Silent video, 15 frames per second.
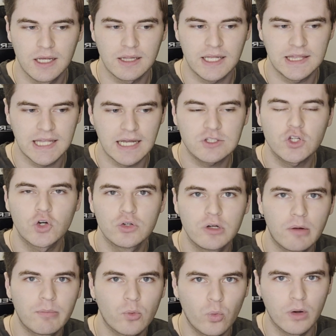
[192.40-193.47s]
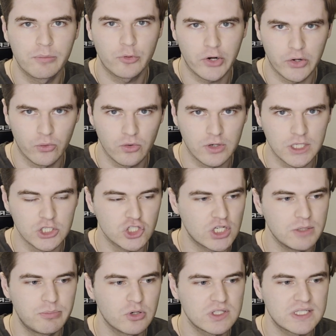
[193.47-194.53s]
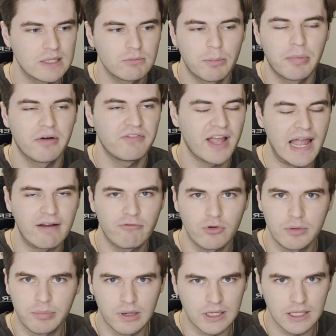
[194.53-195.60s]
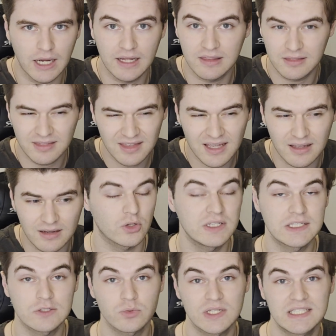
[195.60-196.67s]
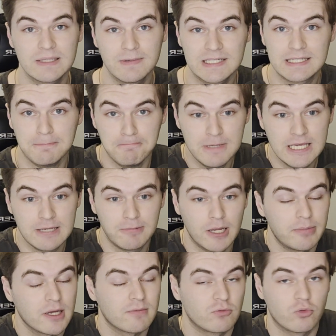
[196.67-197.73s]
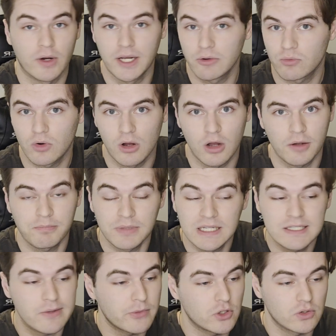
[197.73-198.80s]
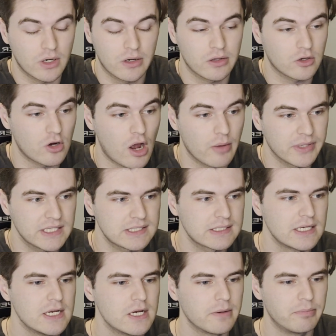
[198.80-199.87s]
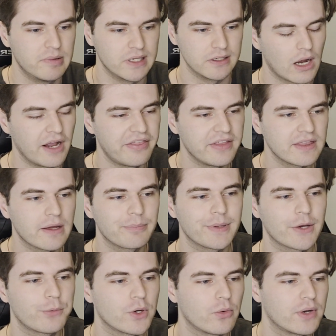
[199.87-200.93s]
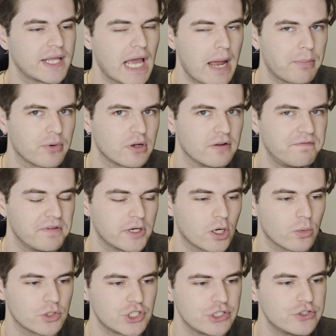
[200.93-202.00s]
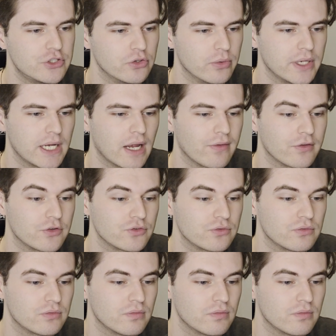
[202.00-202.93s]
That's her number one priority. She puts them above everybody, I think. At least that's what it's seeming to me. Maybe I've read it wrong. Please let me know down in the comments. But I think that Black Widow and Cap are going to figure out what she's doing and then